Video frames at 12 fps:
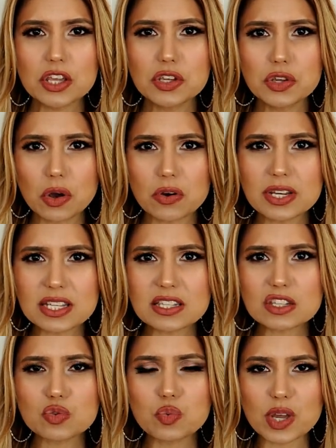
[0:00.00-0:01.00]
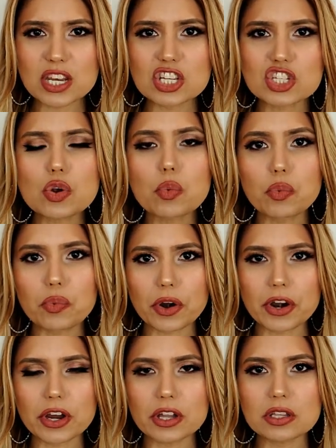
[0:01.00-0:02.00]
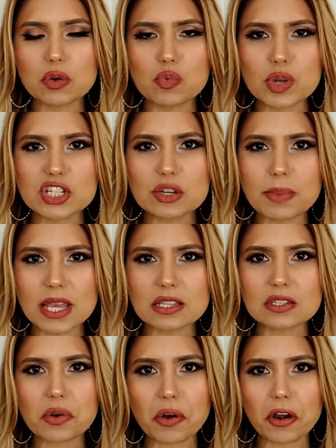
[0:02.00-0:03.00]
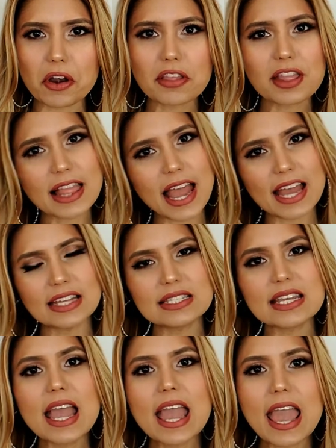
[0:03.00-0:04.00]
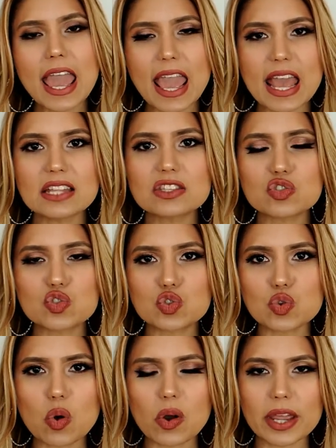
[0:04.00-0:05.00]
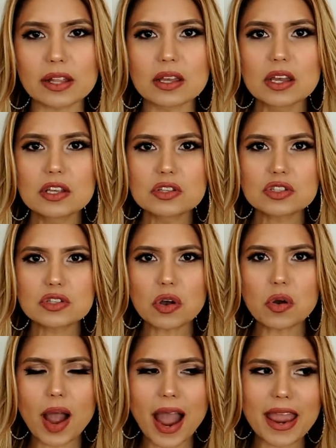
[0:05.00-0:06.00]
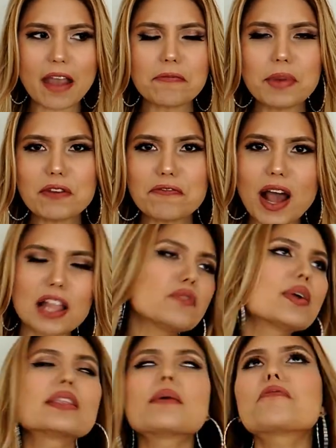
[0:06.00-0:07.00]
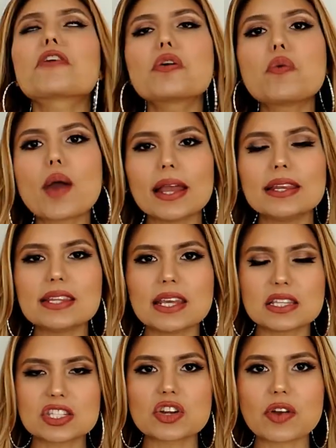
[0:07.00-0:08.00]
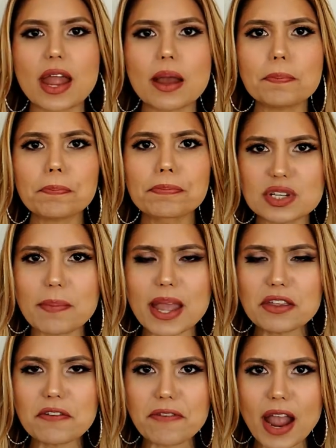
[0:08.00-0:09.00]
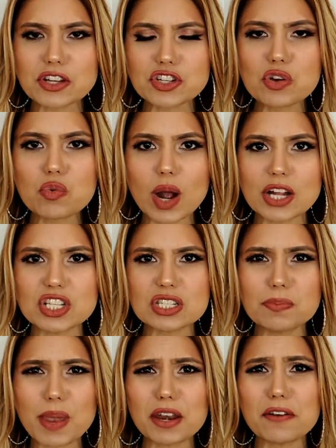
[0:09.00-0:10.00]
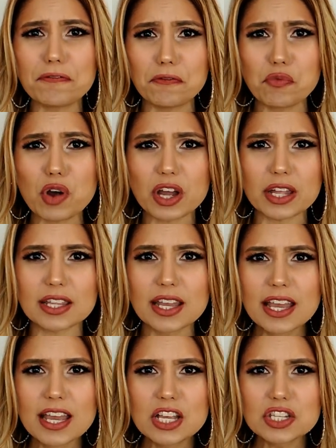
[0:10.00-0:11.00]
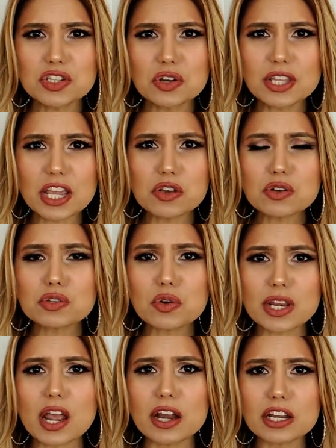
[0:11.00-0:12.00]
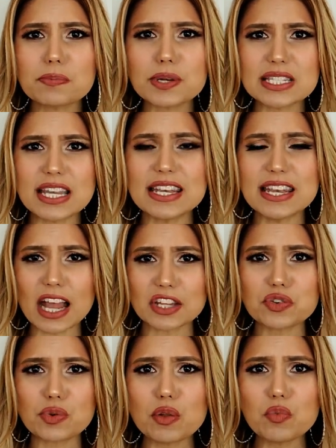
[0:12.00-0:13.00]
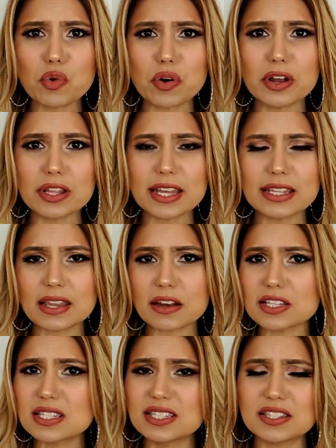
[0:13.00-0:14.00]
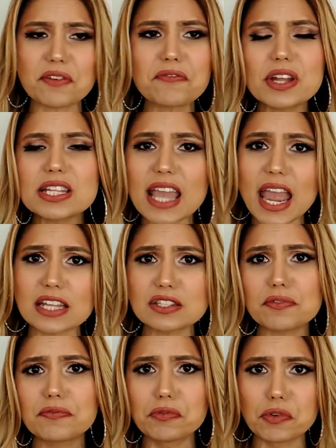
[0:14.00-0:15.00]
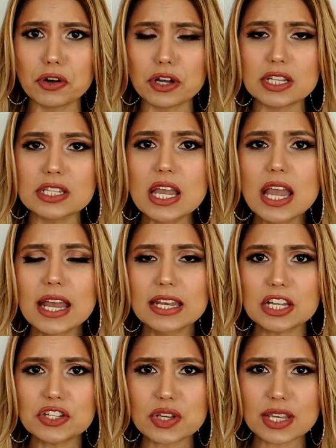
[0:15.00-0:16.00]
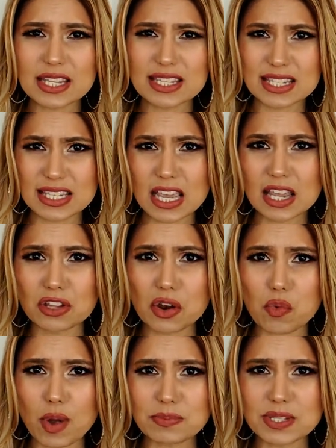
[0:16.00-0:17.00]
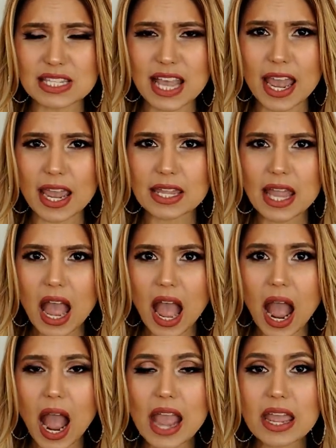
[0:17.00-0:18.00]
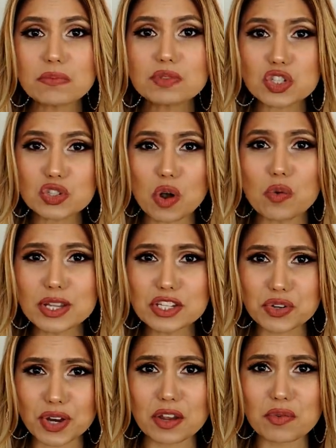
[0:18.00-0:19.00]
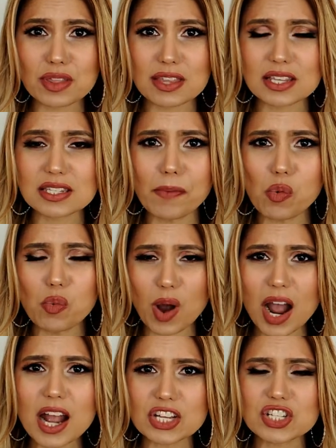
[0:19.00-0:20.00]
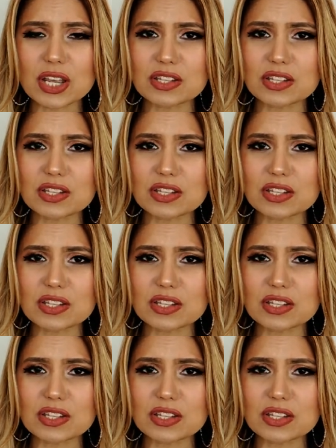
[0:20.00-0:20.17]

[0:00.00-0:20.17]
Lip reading: Jord is a Swedish word which means earth, land, and soil. So I have been following them for a while on Instagram. They manufacture watches made of wood. So they use only 100% natural wood, and there's different kinds of wood that you can see in their website. I am so intrigued with this watch.